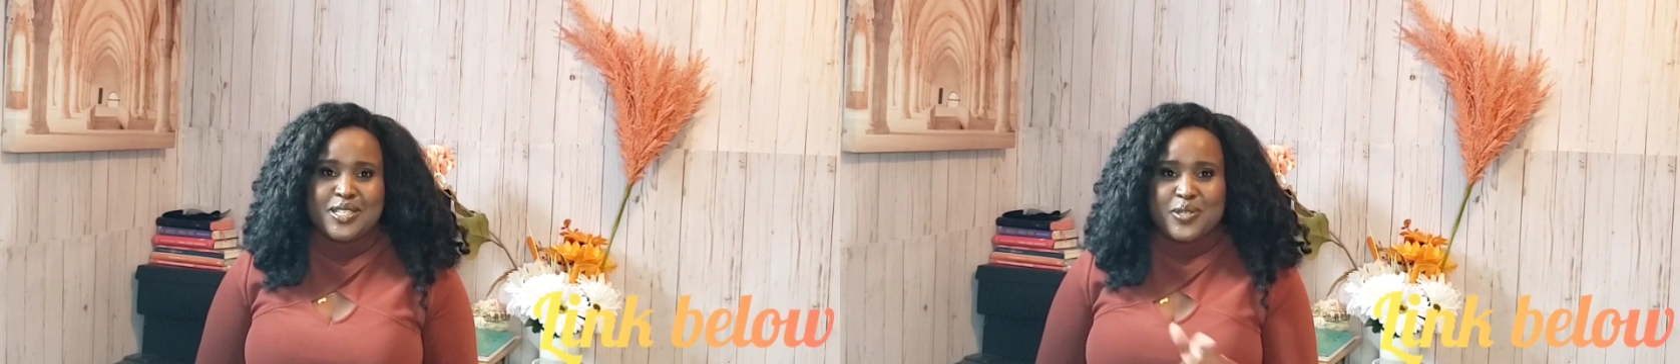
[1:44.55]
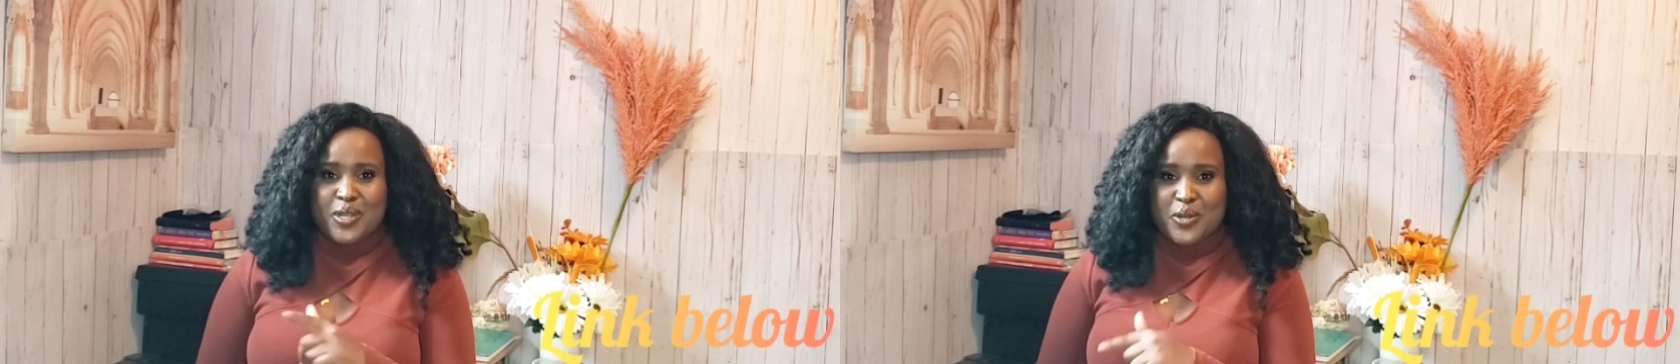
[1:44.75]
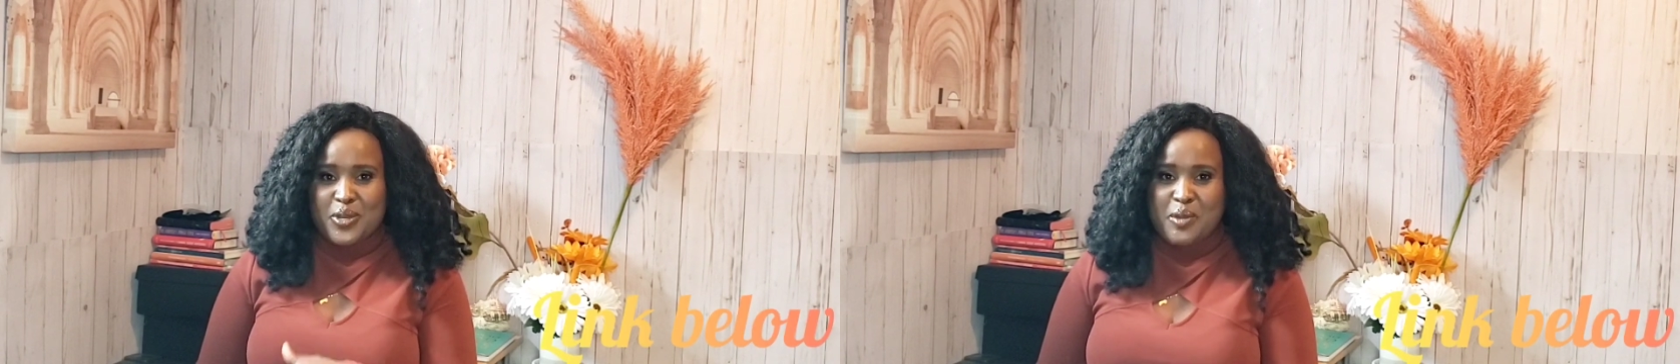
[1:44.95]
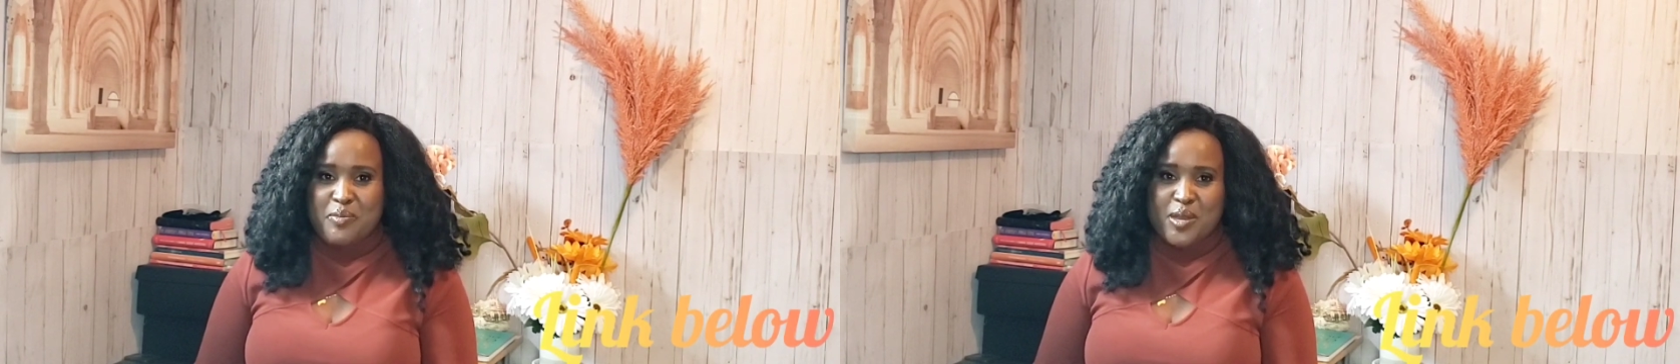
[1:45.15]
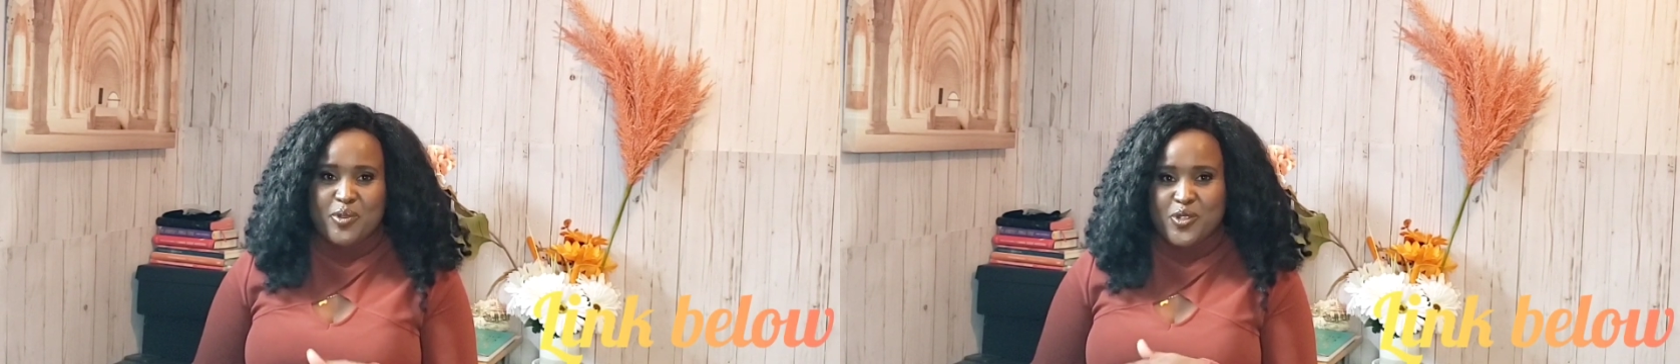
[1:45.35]
so that you can
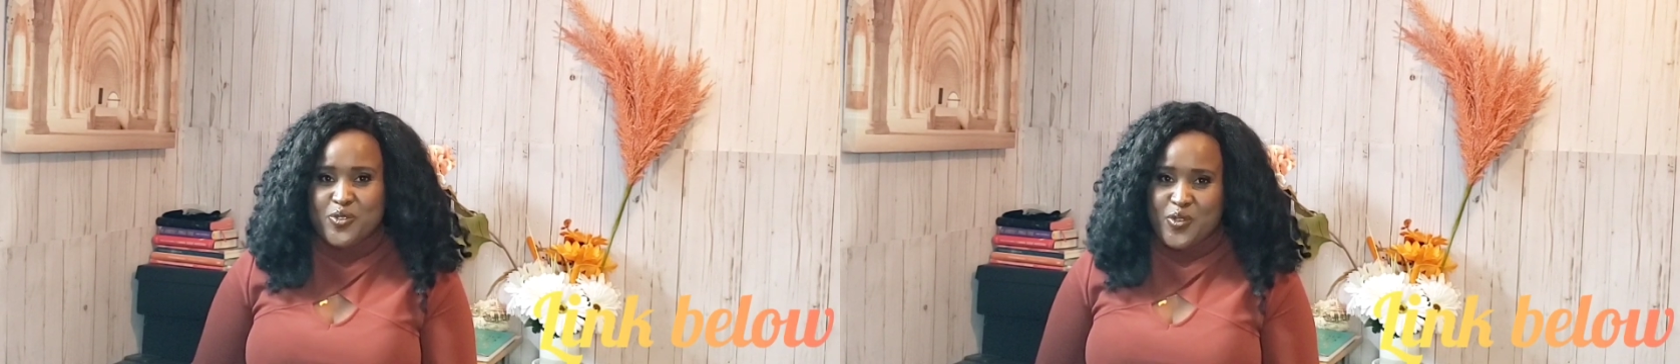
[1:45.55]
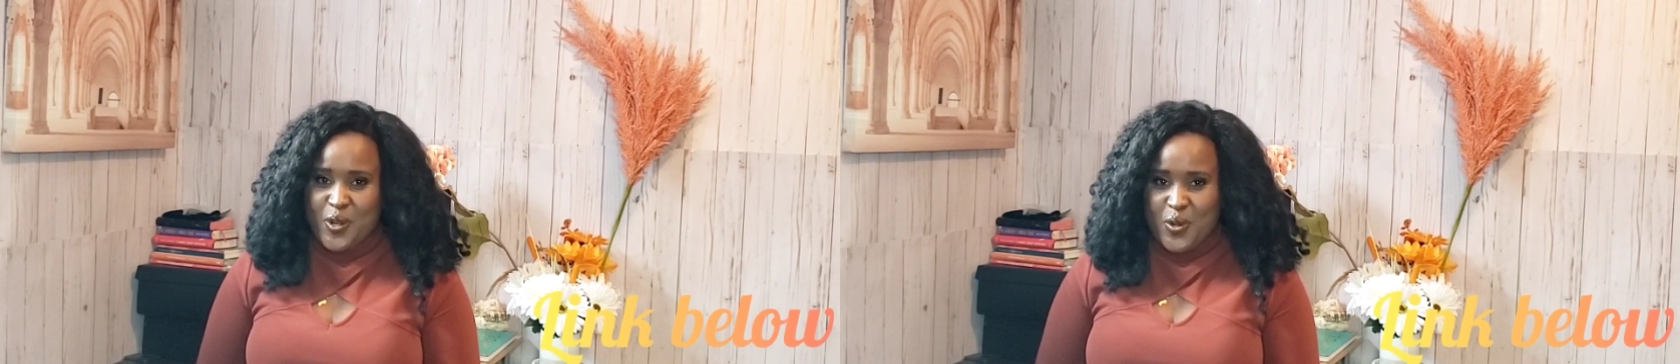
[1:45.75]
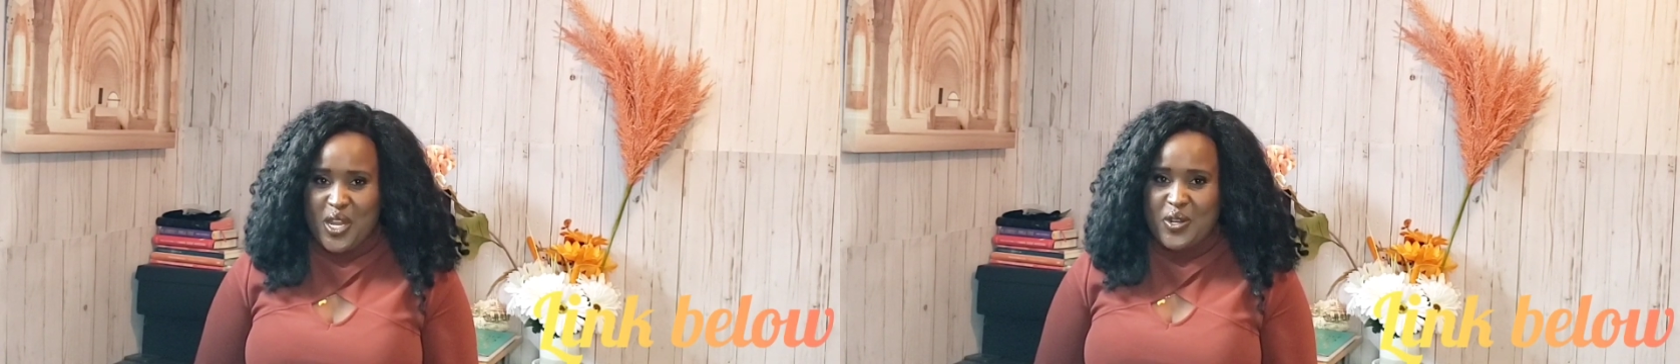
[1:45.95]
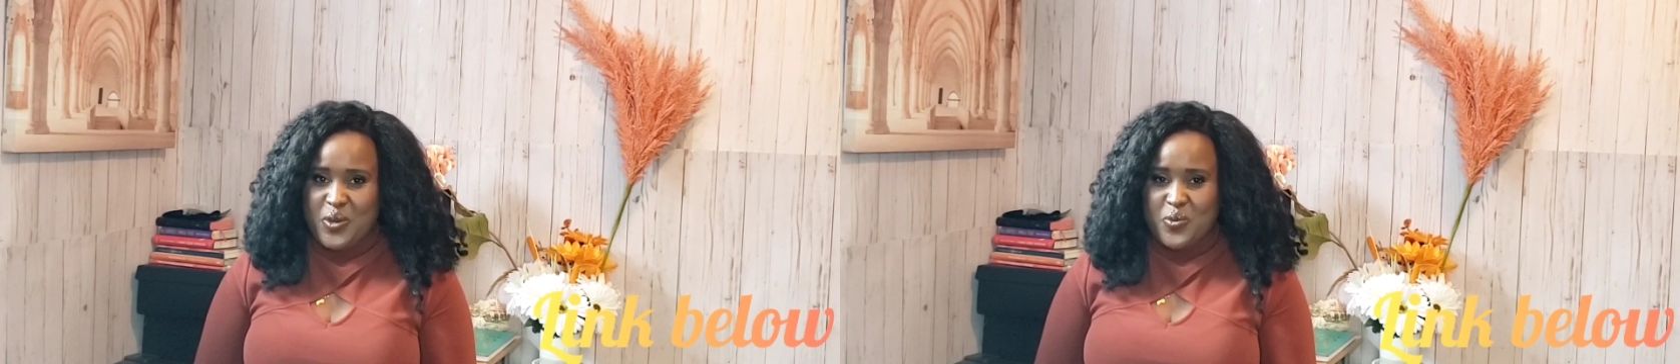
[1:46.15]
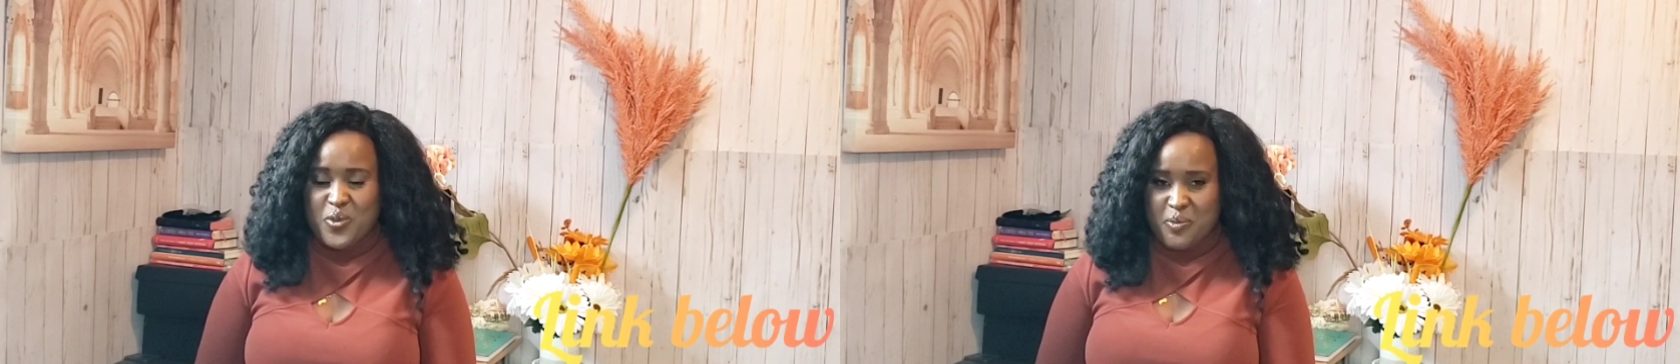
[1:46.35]
be able to follow
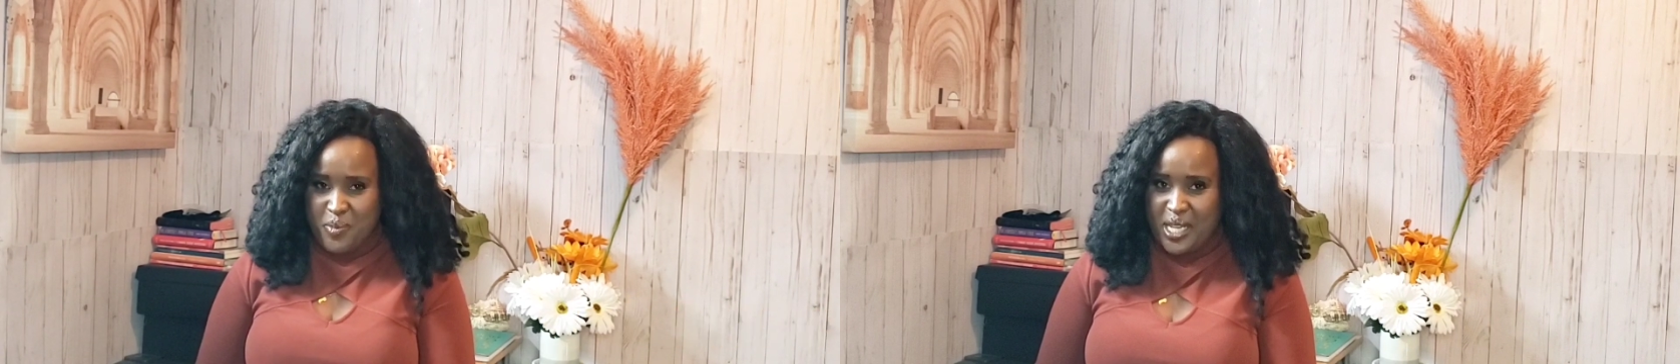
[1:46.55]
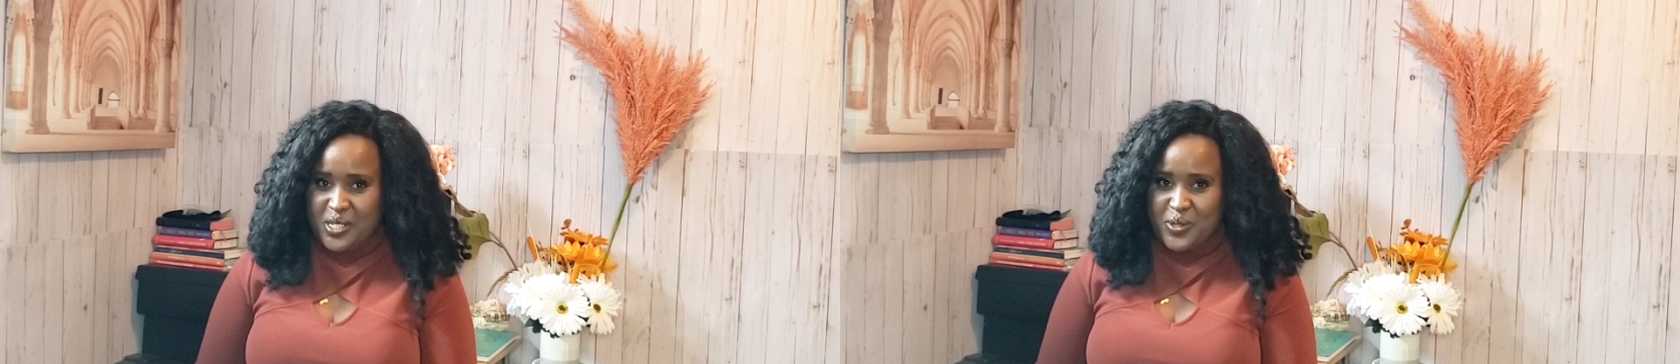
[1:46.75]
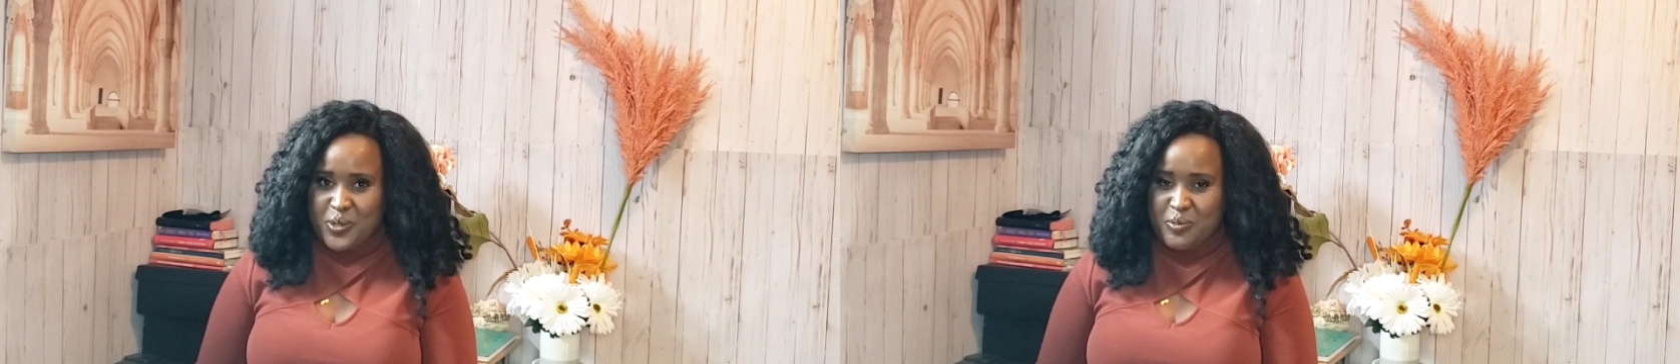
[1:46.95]
along with part 2,